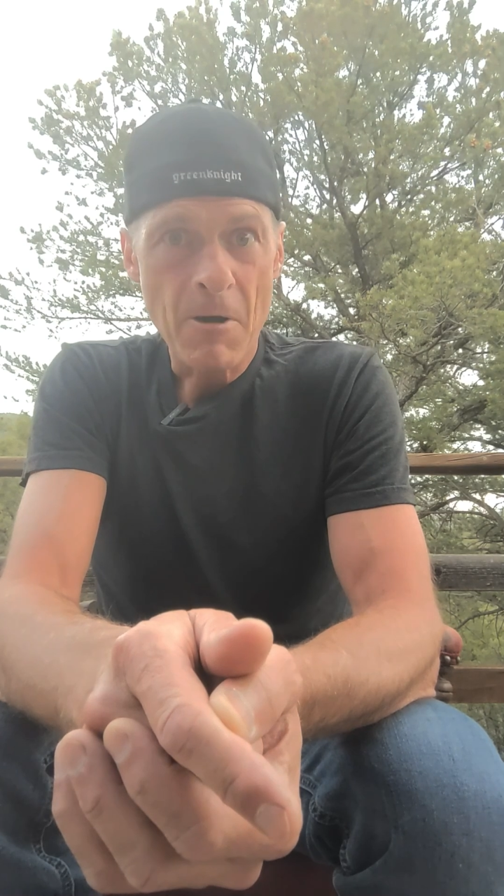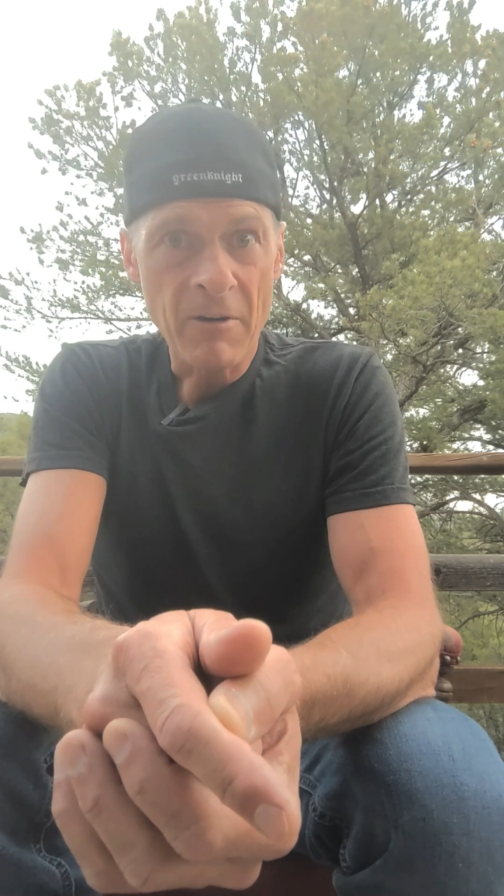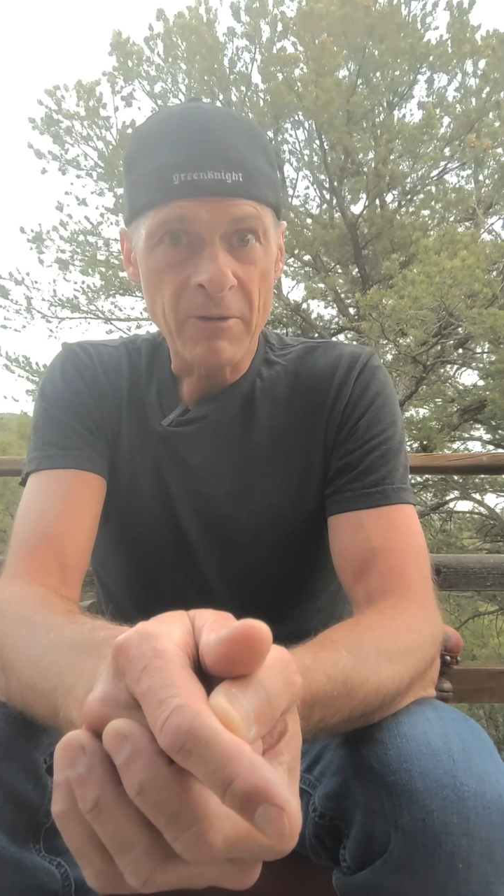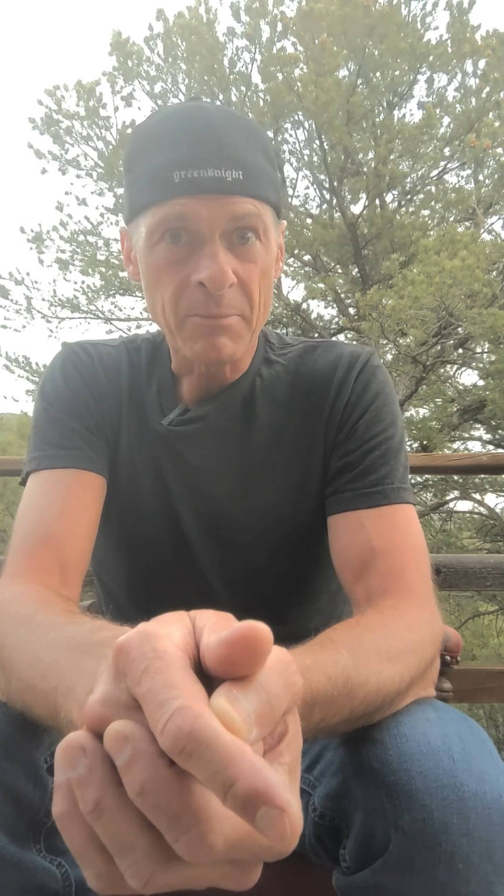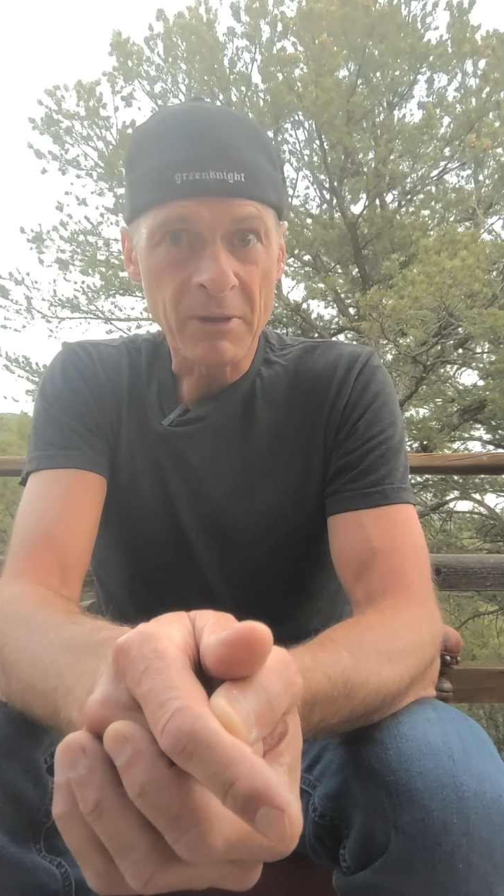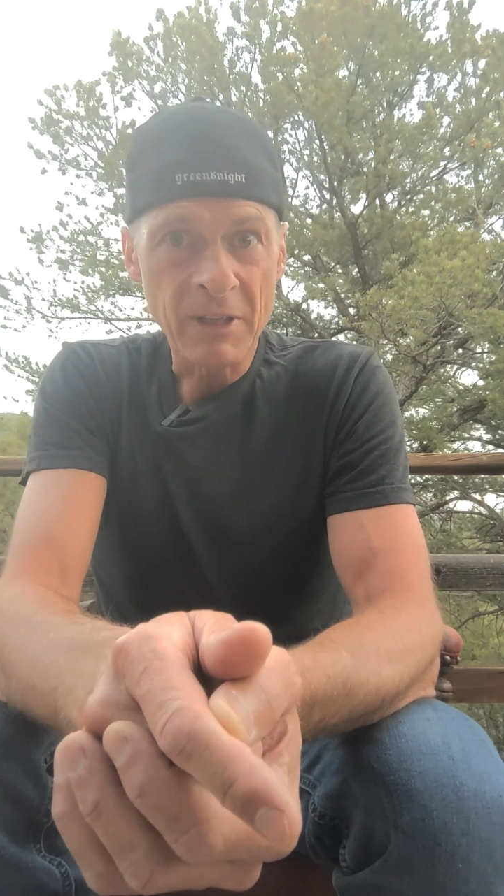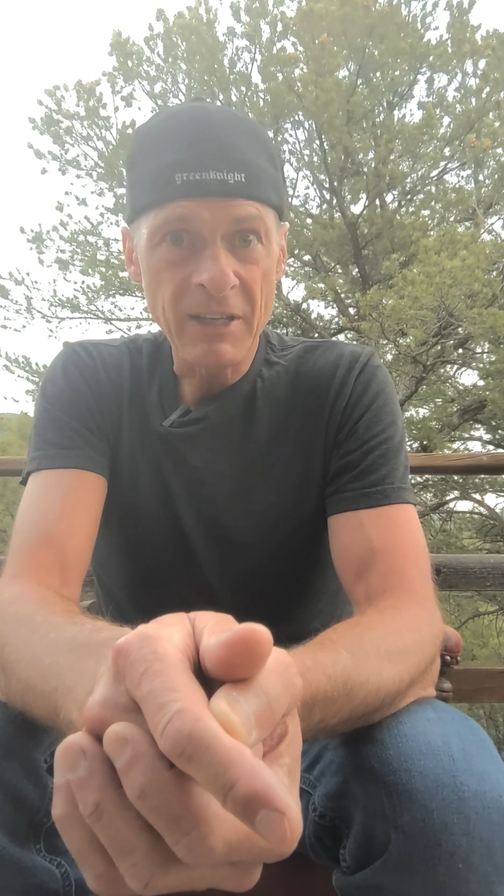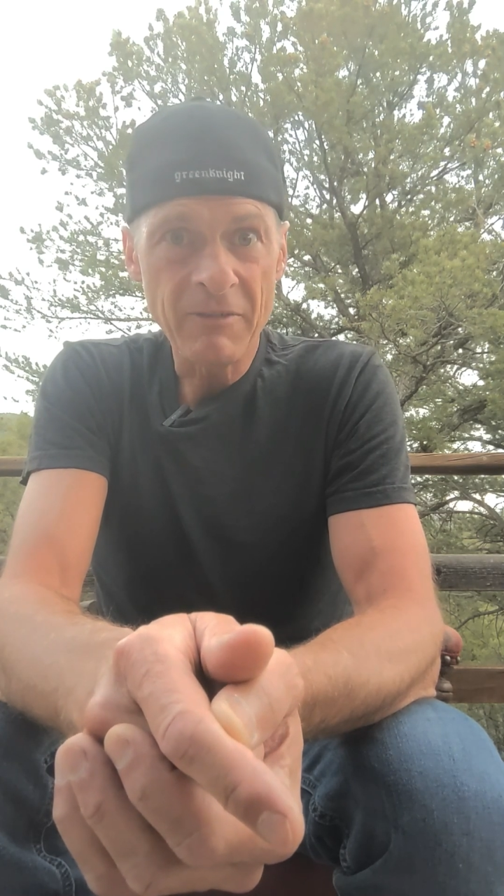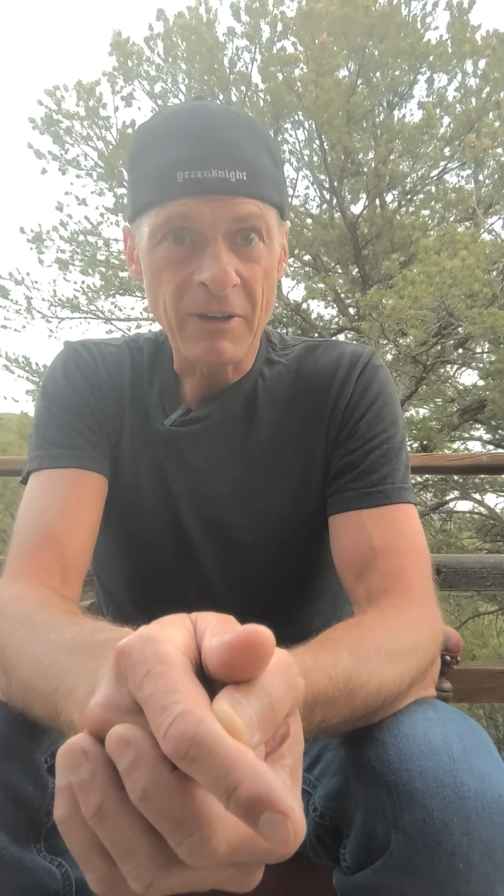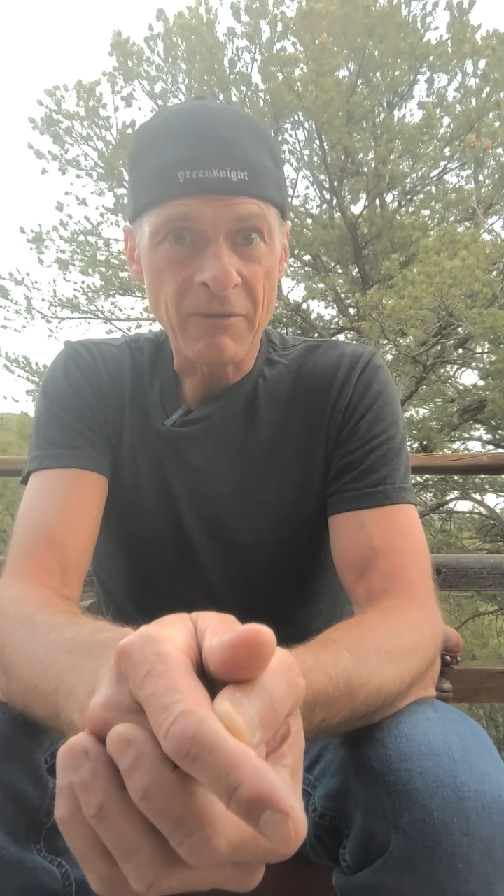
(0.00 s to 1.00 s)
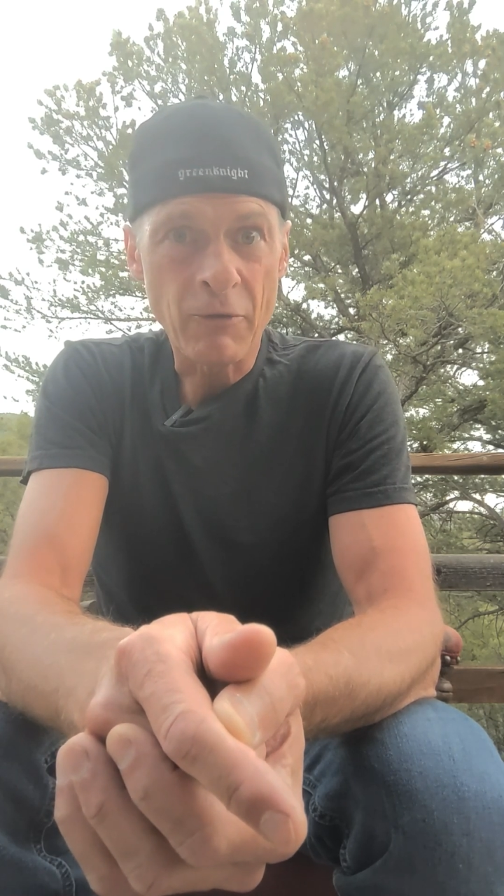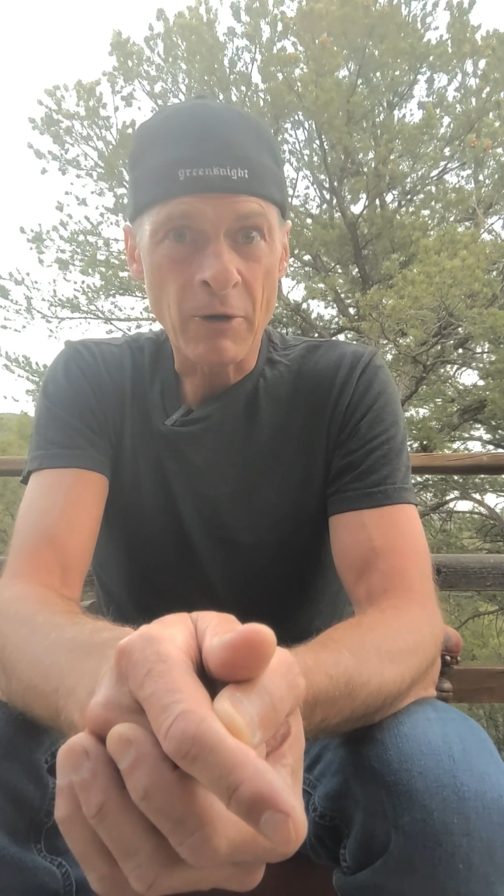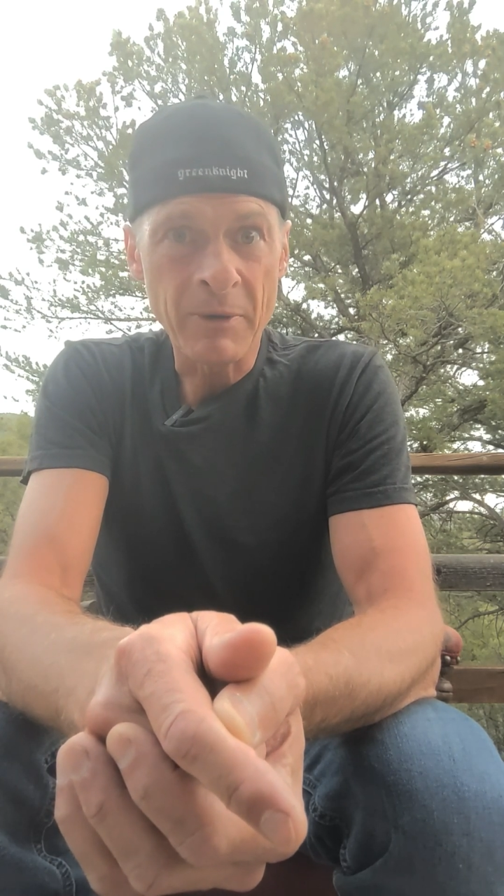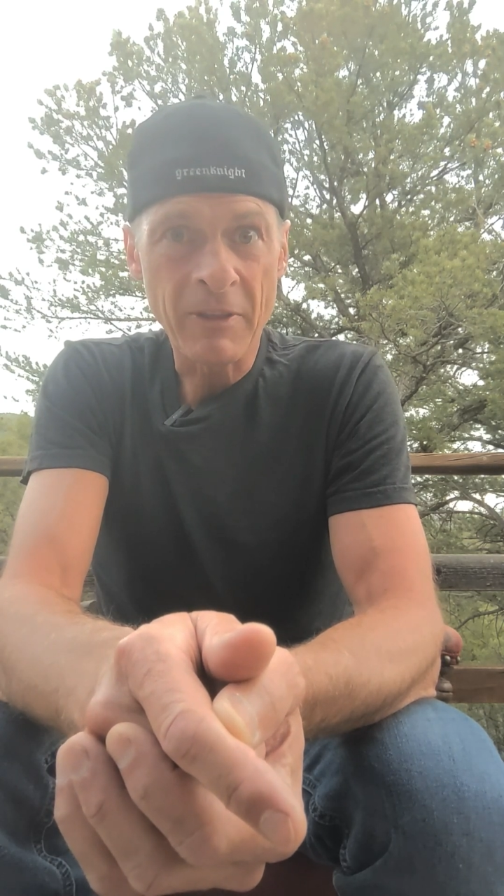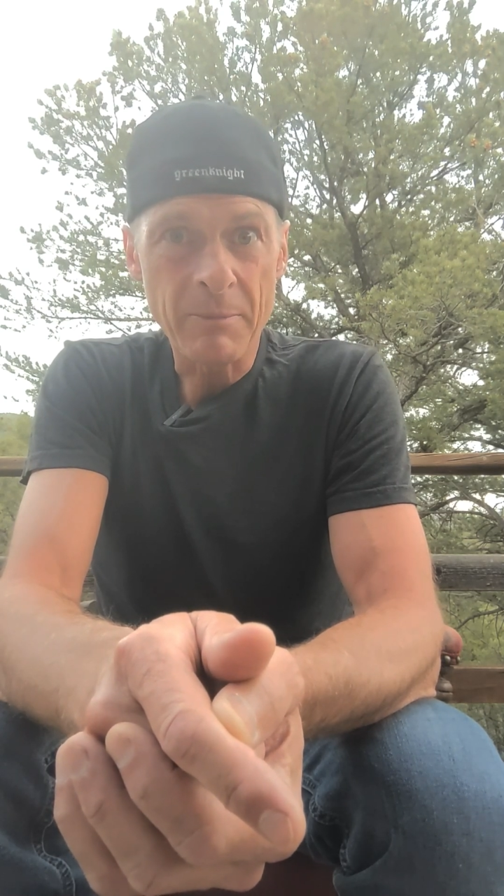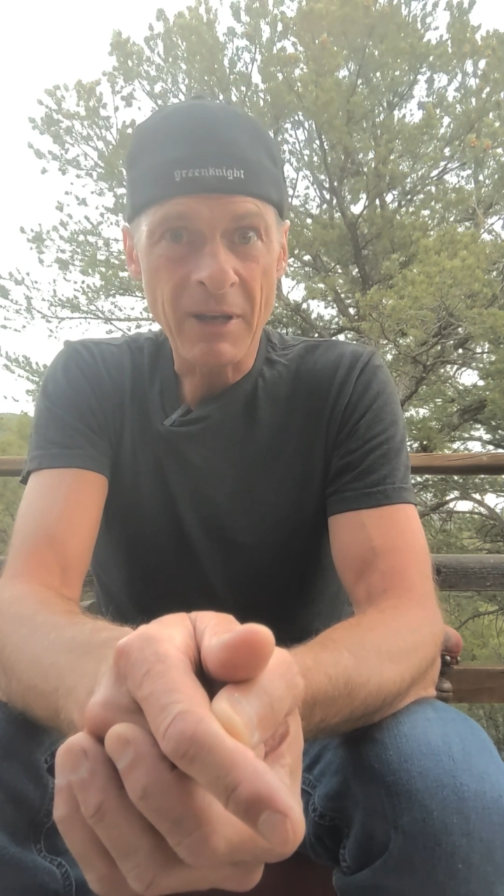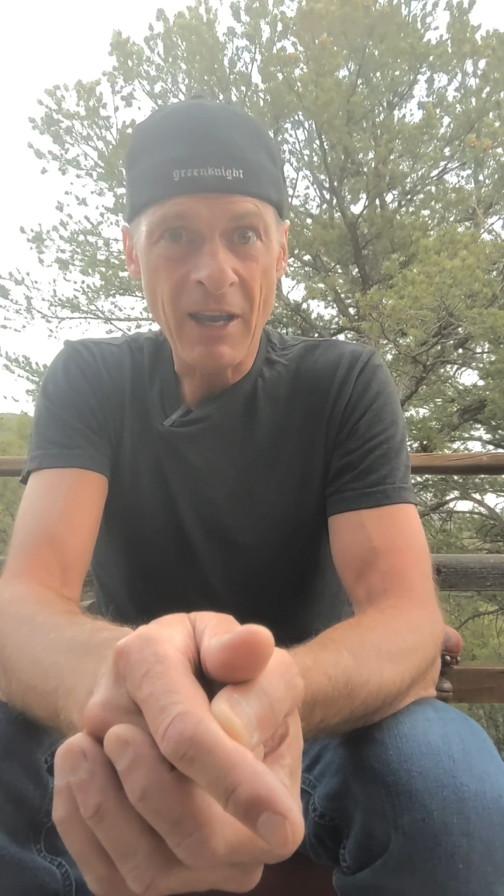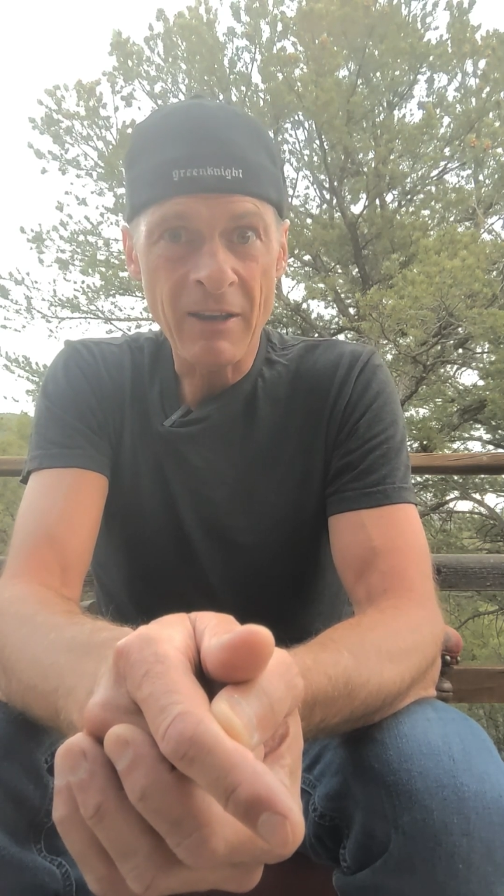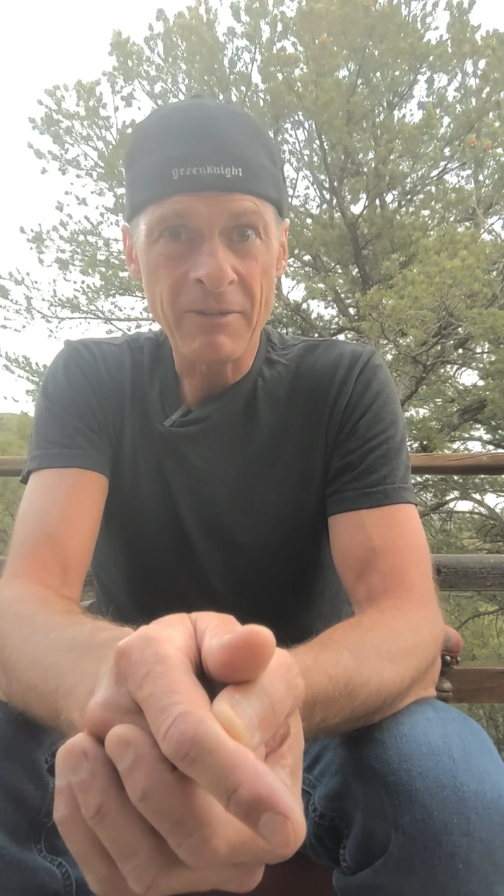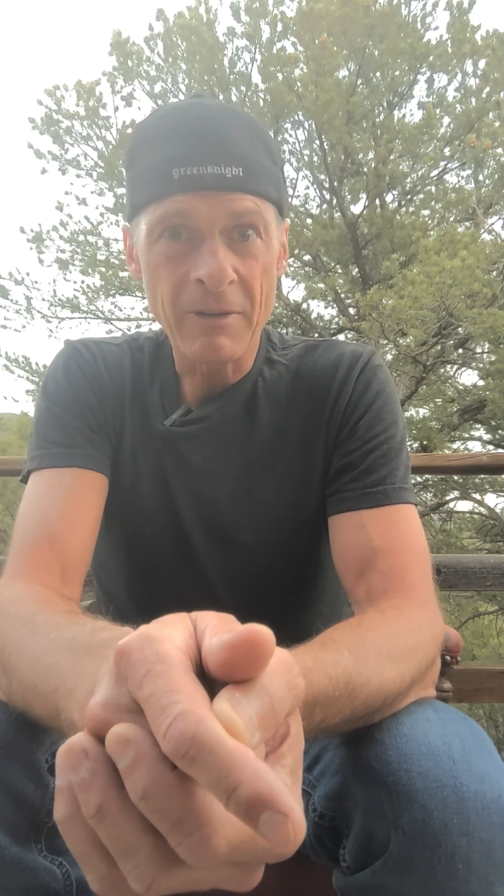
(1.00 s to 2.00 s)
of a belief informing the
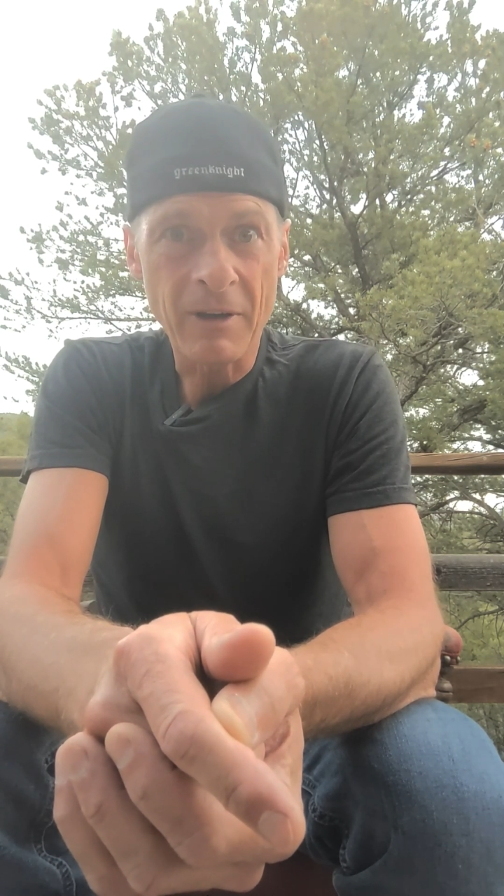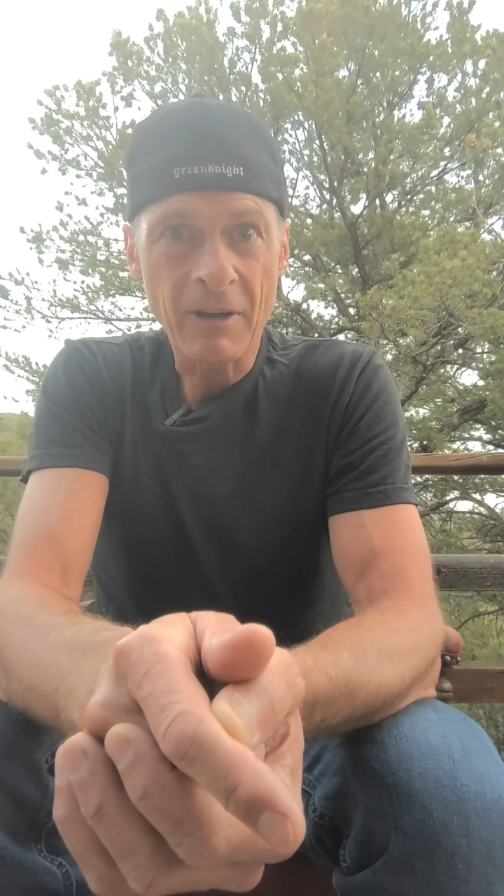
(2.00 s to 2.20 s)
behavior